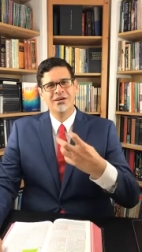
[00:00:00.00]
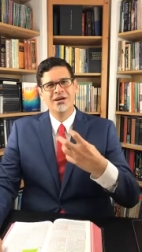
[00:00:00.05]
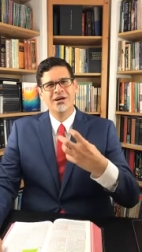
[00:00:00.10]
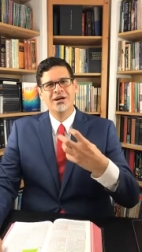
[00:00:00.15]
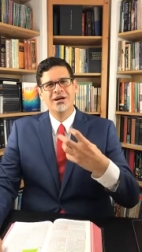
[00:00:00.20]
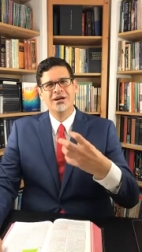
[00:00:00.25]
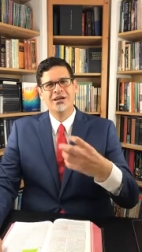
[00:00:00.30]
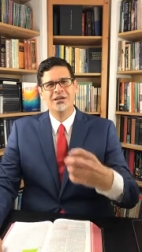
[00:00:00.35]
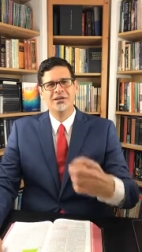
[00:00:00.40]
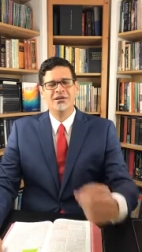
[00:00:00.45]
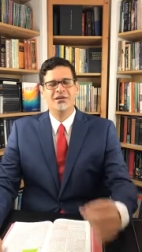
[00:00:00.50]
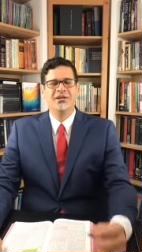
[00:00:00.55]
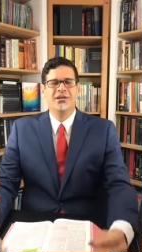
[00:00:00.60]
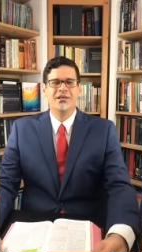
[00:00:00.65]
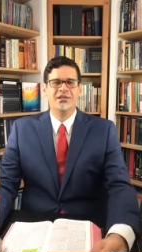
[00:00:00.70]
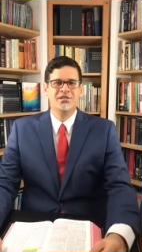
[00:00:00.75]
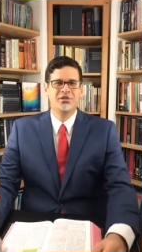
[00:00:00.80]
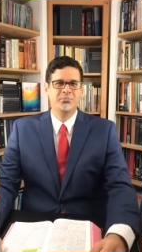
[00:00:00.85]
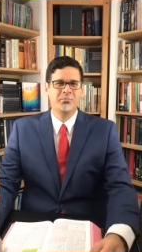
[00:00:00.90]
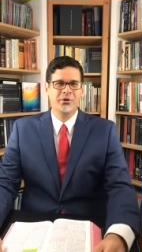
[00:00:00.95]
uh,
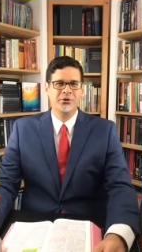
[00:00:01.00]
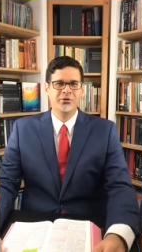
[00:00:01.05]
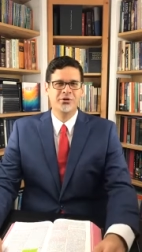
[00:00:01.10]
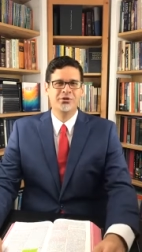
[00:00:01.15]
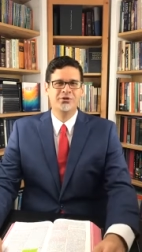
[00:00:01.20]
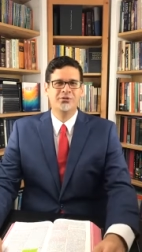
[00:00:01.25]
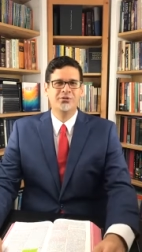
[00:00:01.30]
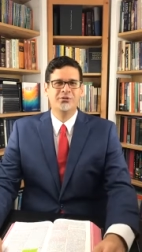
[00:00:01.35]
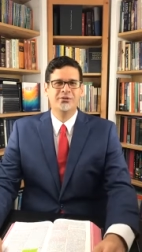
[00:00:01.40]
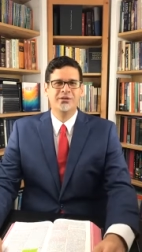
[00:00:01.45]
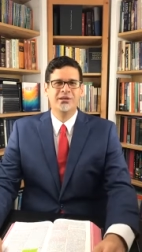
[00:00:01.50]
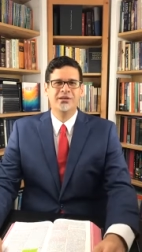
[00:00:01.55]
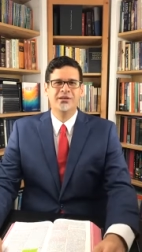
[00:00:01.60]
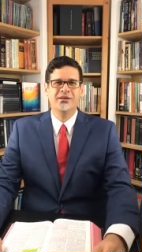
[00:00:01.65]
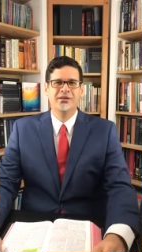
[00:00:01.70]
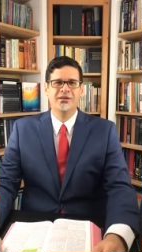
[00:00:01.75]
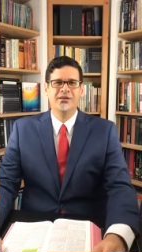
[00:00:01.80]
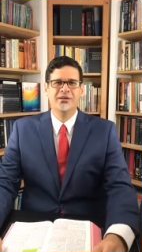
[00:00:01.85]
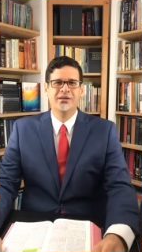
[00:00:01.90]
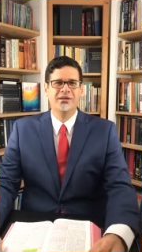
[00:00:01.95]
spiritually,
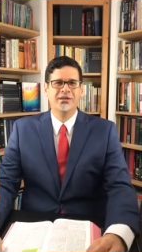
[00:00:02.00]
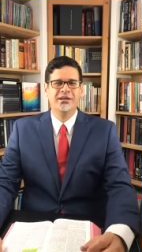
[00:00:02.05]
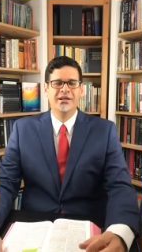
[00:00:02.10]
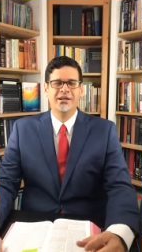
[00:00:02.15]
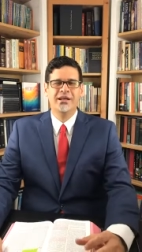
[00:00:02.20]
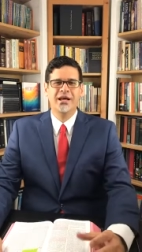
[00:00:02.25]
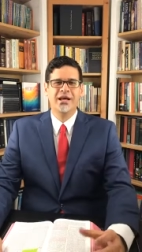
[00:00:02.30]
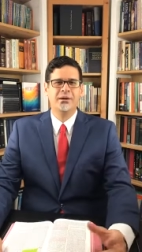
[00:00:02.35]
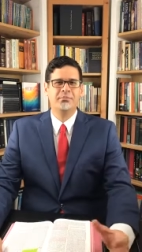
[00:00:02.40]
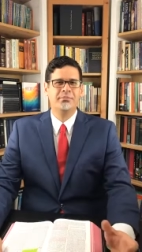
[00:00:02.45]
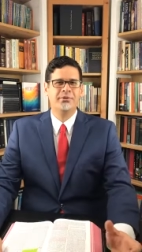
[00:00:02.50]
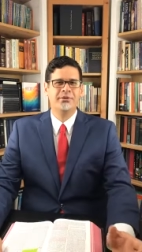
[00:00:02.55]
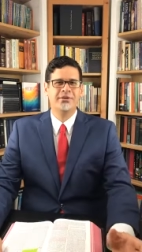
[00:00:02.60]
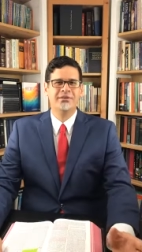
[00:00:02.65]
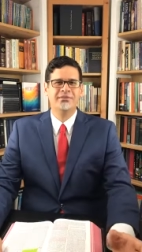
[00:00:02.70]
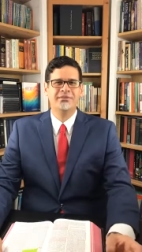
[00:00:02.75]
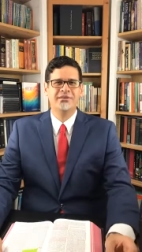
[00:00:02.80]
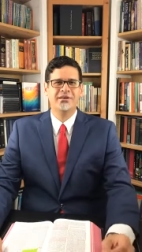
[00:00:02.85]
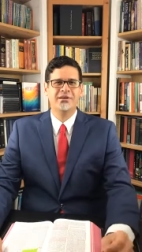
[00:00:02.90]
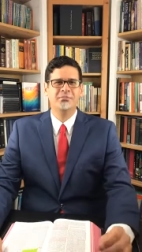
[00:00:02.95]
it happened the
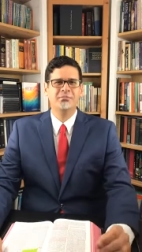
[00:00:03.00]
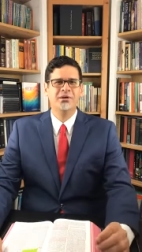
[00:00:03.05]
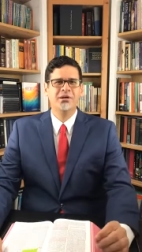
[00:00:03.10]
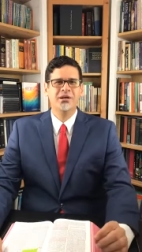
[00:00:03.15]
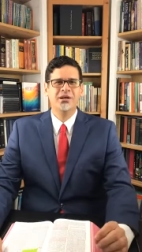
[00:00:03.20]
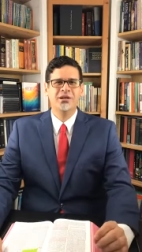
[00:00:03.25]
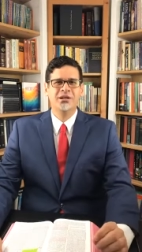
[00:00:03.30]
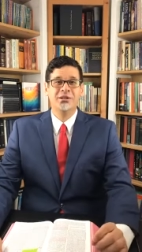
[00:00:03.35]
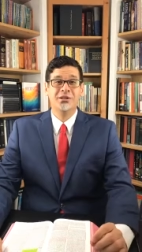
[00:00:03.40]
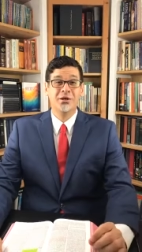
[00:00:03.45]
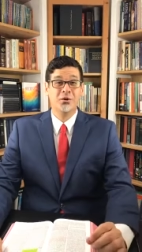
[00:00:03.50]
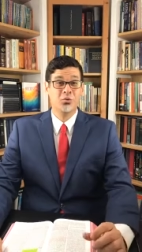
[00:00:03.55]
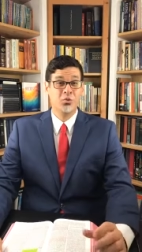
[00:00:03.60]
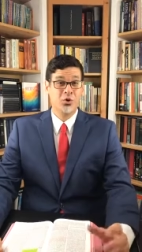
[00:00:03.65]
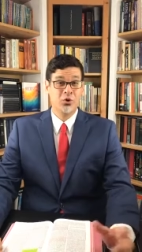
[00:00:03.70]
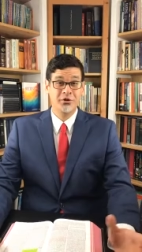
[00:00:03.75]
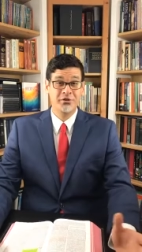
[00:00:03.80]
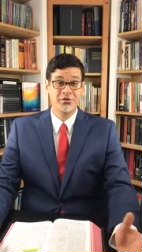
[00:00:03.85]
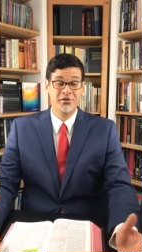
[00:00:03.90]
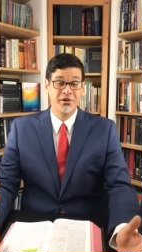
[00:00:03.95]
same. The
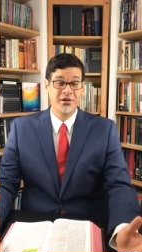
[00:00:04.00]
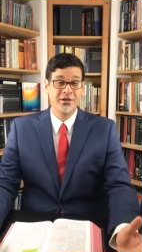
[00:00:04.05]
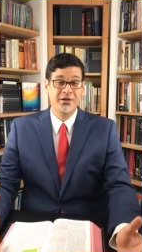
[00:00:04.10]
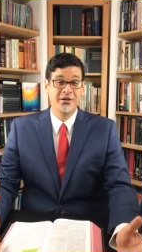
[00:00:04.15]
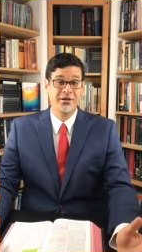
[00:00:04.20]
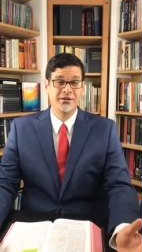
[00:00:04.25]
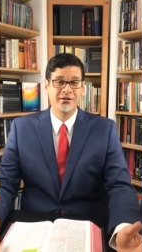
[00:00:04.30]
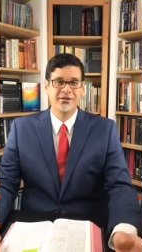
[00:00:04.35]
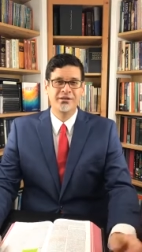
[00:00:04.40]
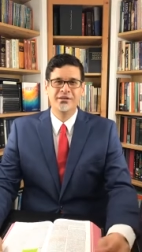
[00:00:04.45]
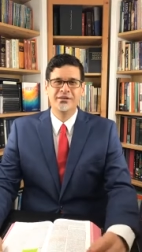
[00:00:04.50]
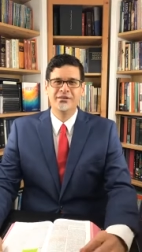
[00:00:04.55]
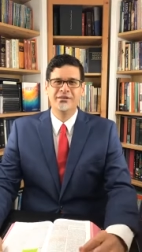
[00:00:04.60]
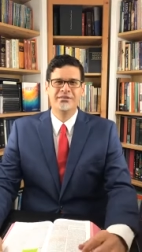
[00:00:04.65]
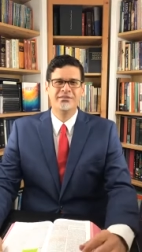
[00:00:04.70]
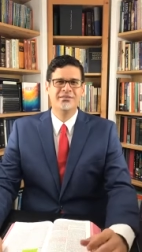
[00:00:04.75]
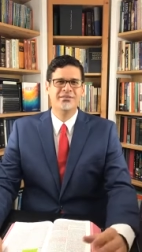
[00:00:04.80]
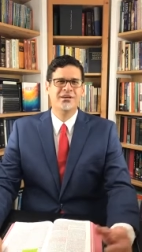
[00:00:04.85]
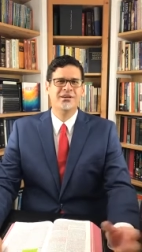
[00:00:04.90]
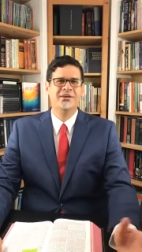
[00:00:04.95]
war started, and it
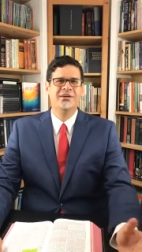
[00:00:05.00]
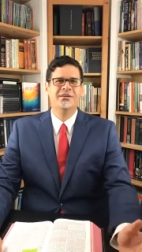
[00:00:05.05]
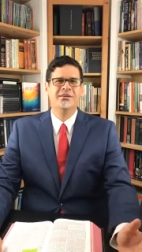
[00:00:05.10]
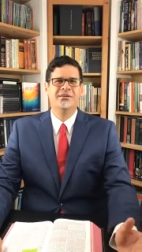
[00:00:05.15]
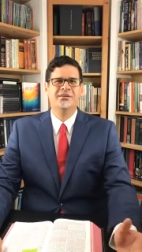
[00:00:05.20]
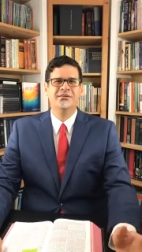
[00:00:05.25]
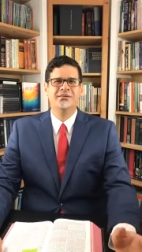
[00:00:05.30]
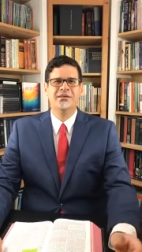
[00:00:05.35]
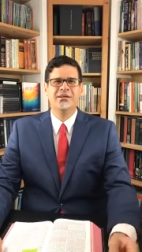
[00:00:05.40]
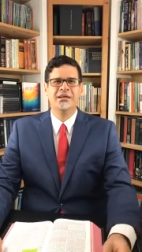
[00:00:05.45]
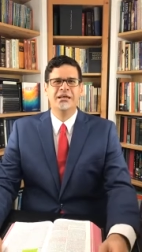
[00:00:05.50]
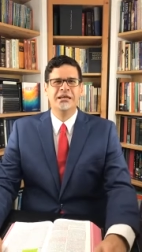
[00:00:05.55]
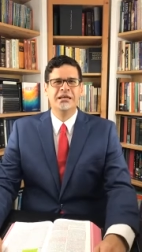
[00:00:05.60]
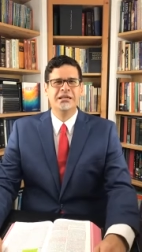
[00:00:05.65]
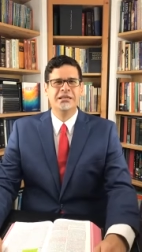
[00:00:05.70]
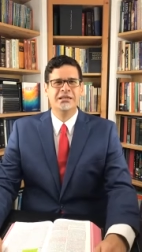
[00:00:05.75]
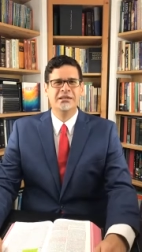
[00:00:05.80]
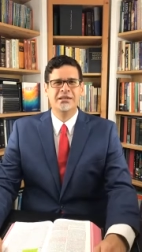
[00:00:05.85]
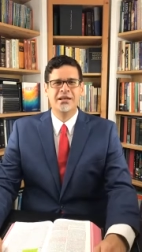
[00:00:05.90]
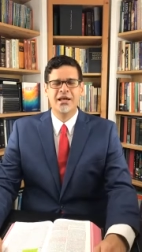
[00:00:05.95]
started
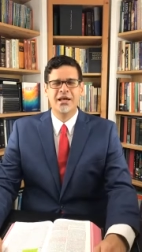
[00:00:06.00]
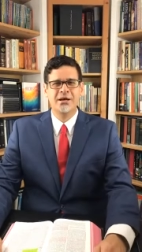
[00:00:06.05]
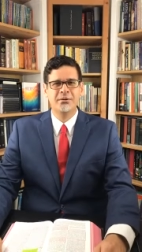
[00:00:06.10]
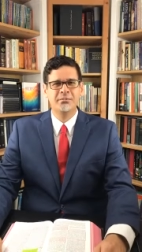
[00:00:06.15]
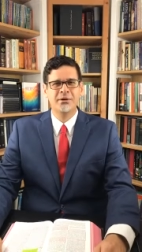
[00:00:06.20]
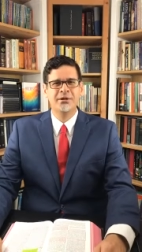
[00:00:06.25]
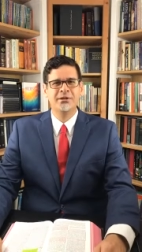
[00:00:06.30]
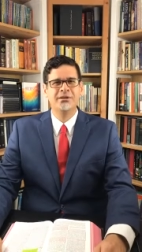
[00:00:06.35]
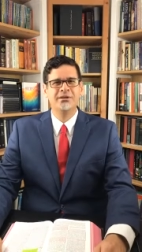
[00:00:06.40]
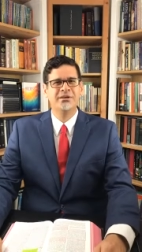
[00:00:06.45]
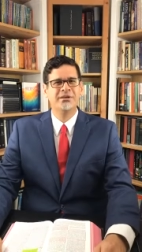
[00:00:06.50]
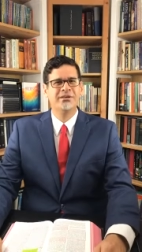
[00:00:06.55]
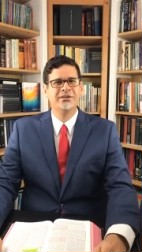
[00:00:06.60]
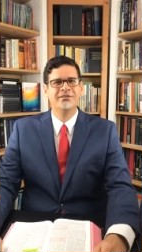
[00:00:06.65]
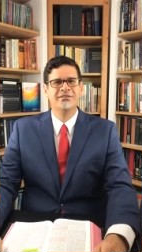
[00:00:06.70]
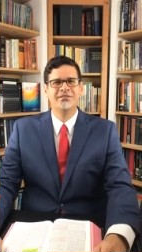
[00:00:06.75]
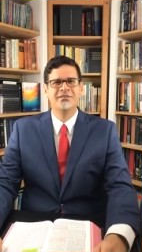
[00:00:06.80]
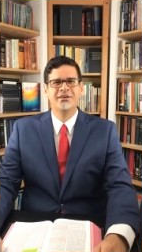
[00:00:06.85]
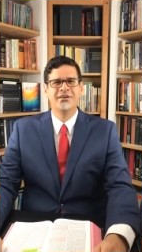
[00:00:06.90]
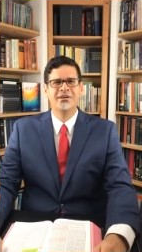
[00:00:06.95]
in heaven and it
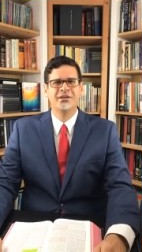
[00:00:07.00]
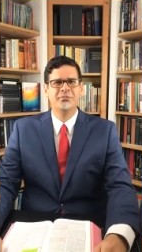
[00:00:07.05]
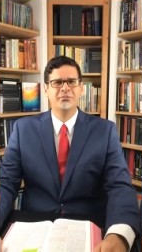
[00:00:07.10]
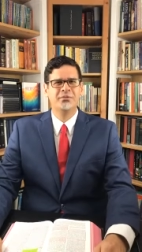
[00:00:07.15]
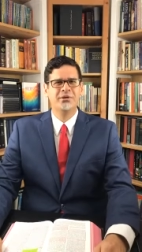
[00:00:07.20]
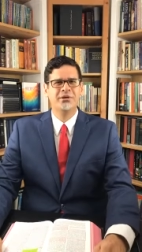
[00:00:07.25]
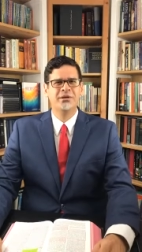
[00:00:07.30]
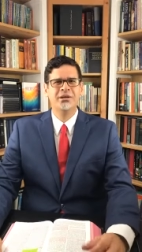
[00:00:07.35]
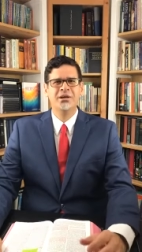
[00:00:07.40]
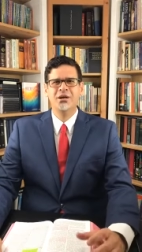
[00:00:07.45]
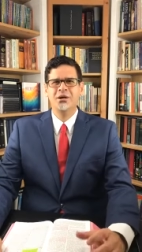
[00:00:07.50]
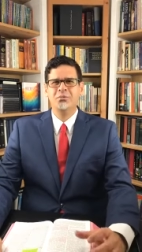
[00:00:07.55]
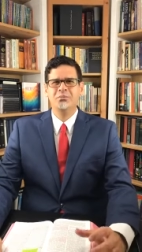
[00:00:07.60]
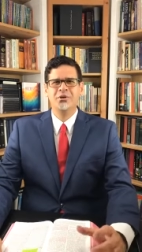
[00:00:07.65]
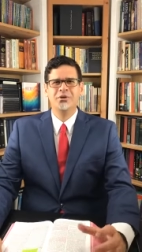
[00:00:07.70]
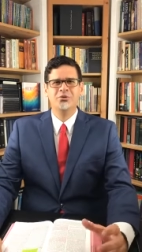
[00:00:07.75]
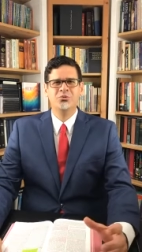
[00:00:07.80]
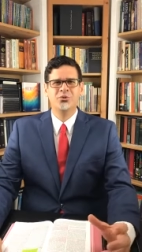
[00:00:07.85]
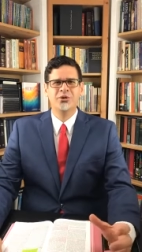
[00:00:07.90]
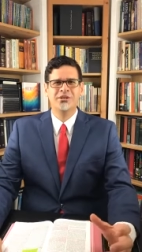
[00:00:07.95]
started be,
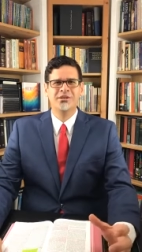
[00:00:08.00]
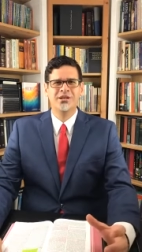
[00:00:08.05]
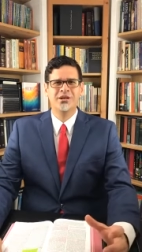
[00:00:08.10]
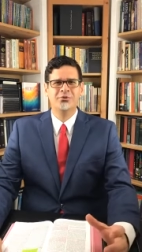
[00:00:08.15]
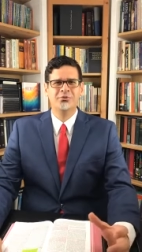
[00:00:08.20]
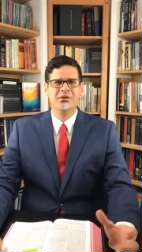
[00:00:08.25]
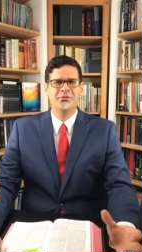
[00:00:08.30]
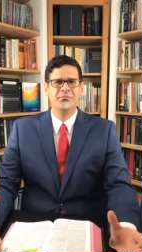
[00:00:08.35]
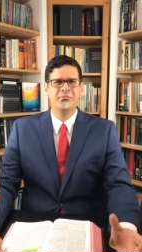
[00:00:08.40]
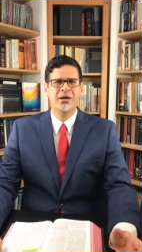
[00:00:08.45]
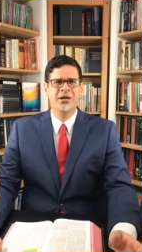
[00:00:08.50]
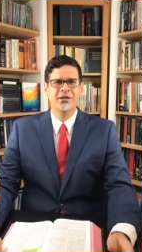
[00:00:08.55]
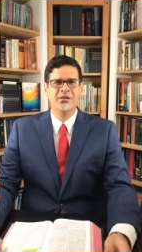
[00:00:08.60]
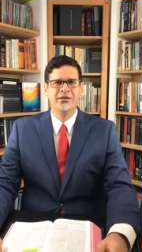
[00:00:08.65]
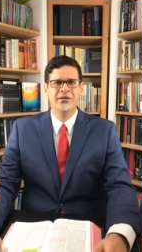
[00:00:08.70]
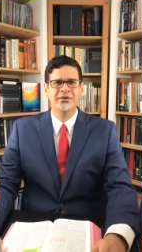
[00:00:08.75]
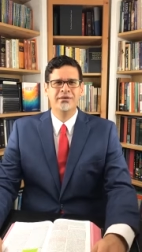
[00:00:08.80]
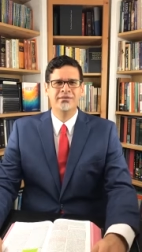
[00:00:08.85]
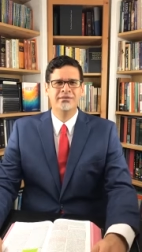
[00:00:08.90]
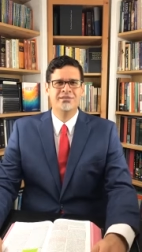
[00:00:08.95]
between the
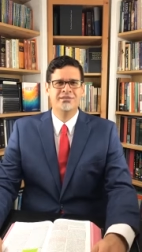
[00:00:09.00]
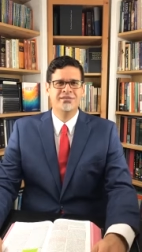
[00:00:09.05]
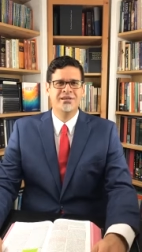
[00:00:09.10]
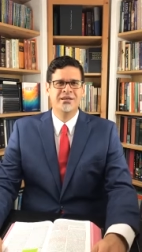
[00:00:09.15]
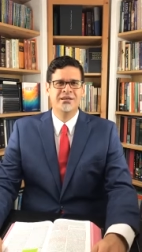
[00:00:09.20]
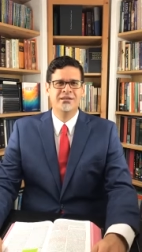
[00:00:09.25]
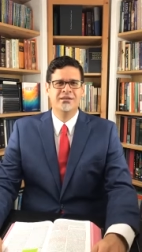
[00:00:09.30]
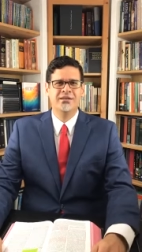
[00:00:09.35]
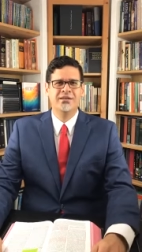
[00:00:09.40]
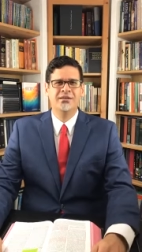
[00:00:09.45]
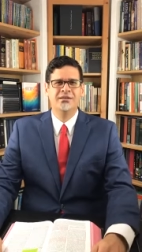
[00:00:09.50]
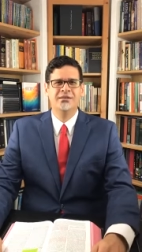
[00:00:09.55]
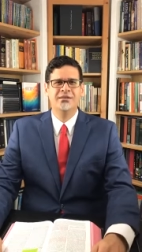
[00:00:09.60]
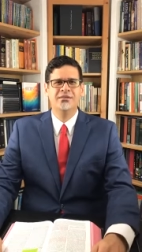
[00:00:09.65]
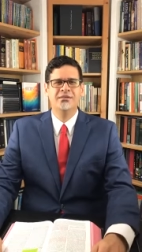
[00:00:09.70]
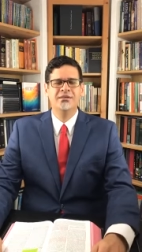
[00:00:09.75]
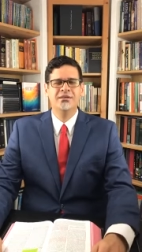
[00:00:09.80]
rebellious Satan